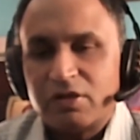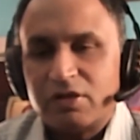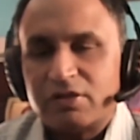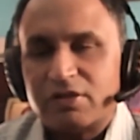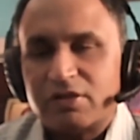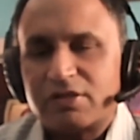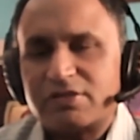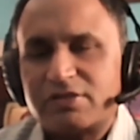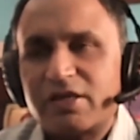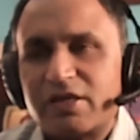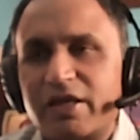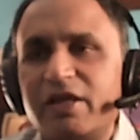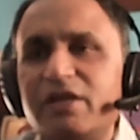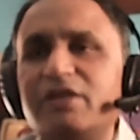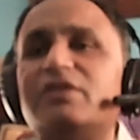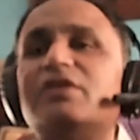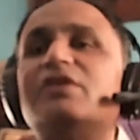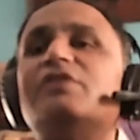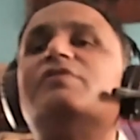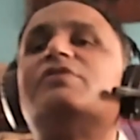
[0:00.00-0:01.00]
The
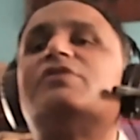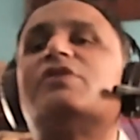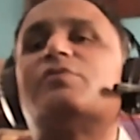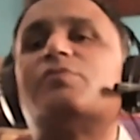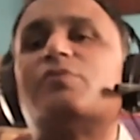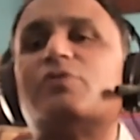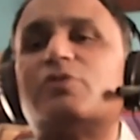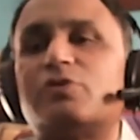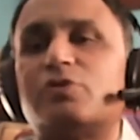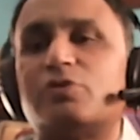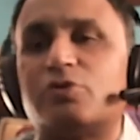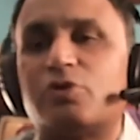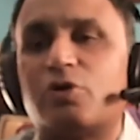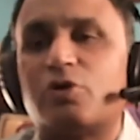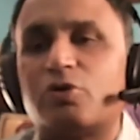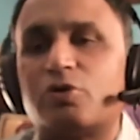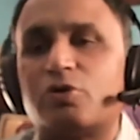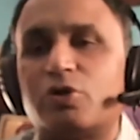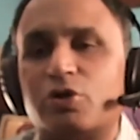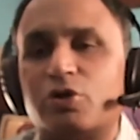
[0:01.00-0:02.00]
second thing which I want to
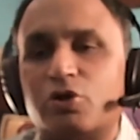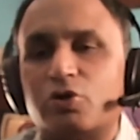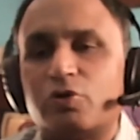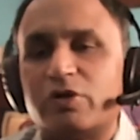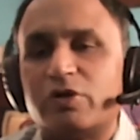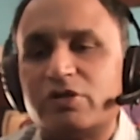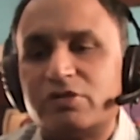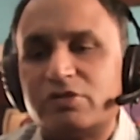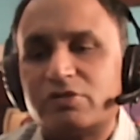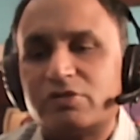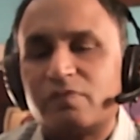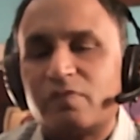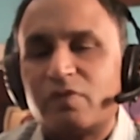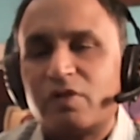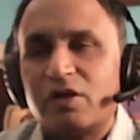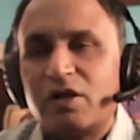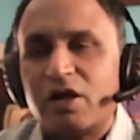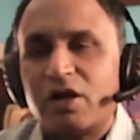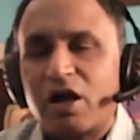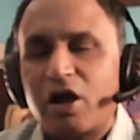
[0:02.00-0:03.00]
talk to you is
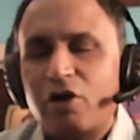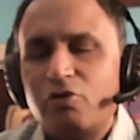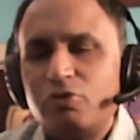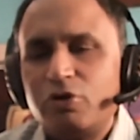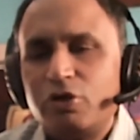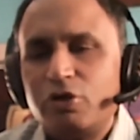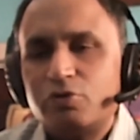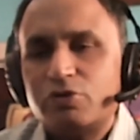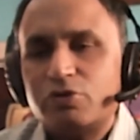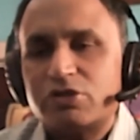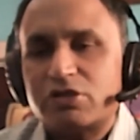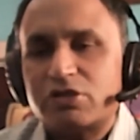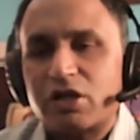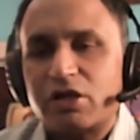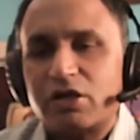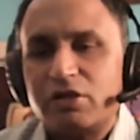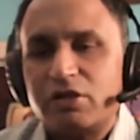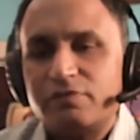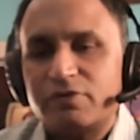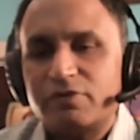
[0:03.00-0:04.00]
how do you
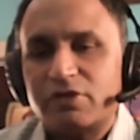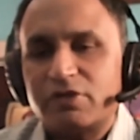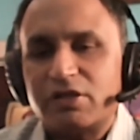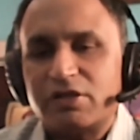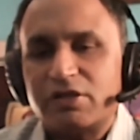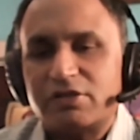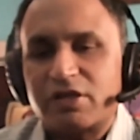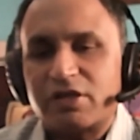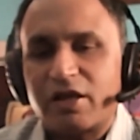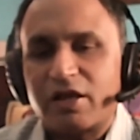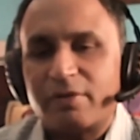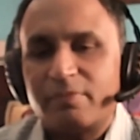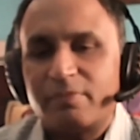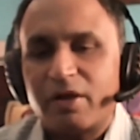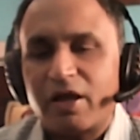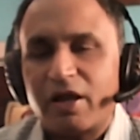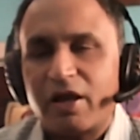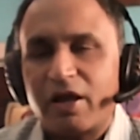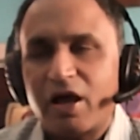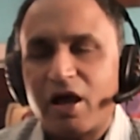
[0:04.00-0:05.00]
study for the exam?
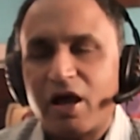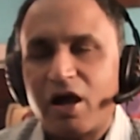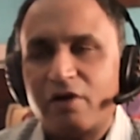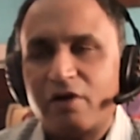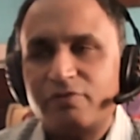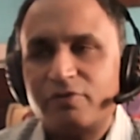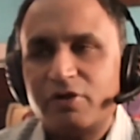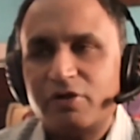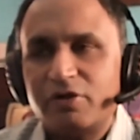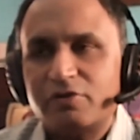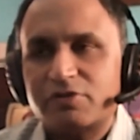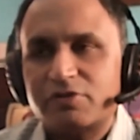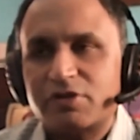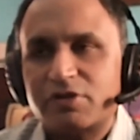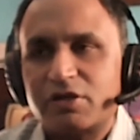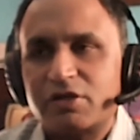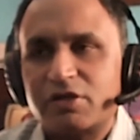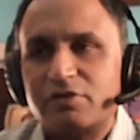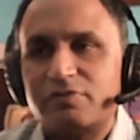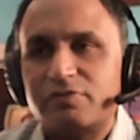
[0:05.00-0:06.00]
And after you've
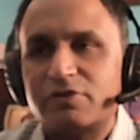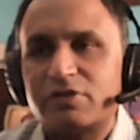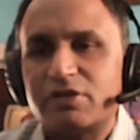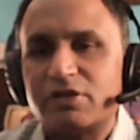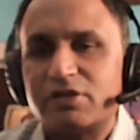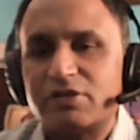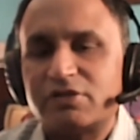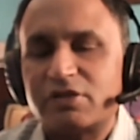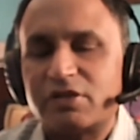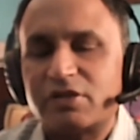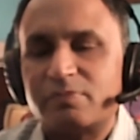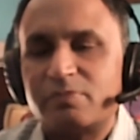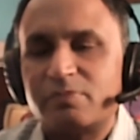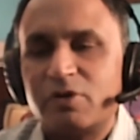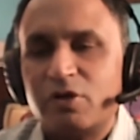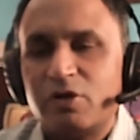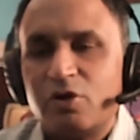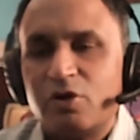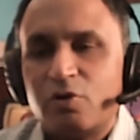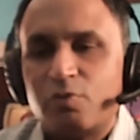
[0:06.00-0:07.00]
studied for the exam,
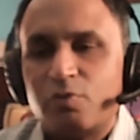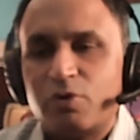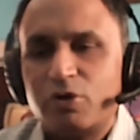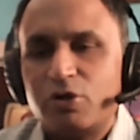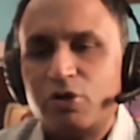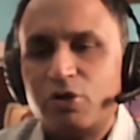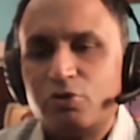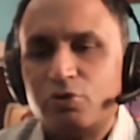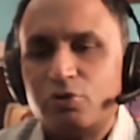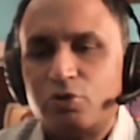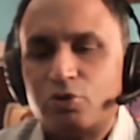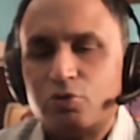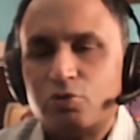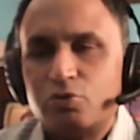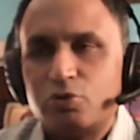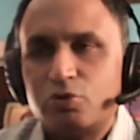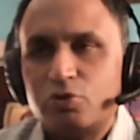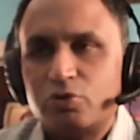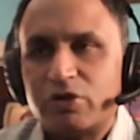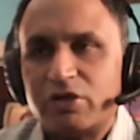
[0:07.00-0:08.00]
what do you
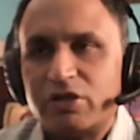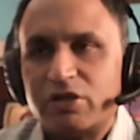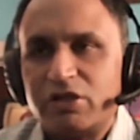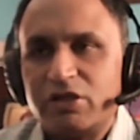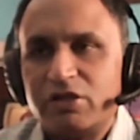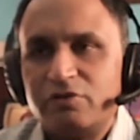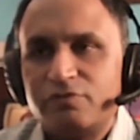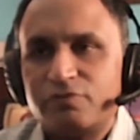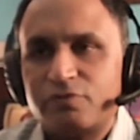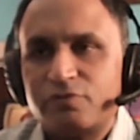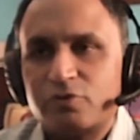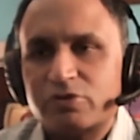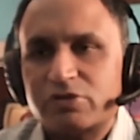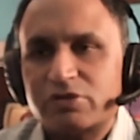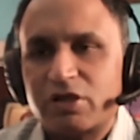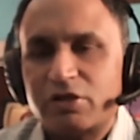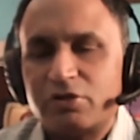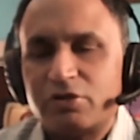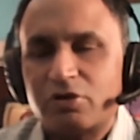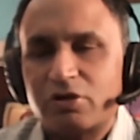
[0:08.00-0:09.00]
do to reinforce
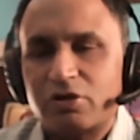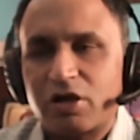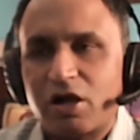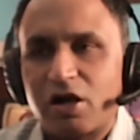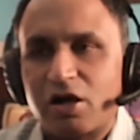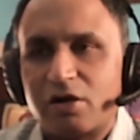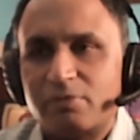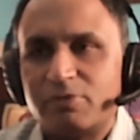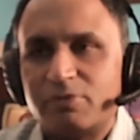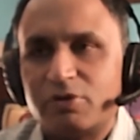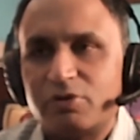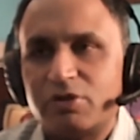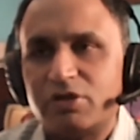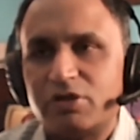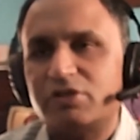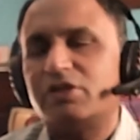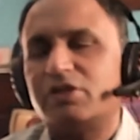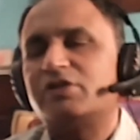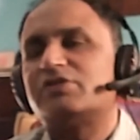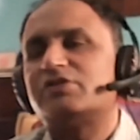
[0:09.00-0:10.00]
that you're calm
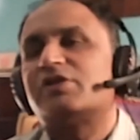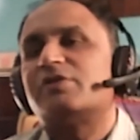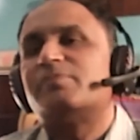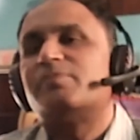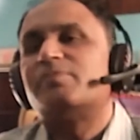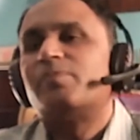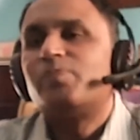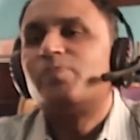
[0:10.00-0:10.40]
during the exam?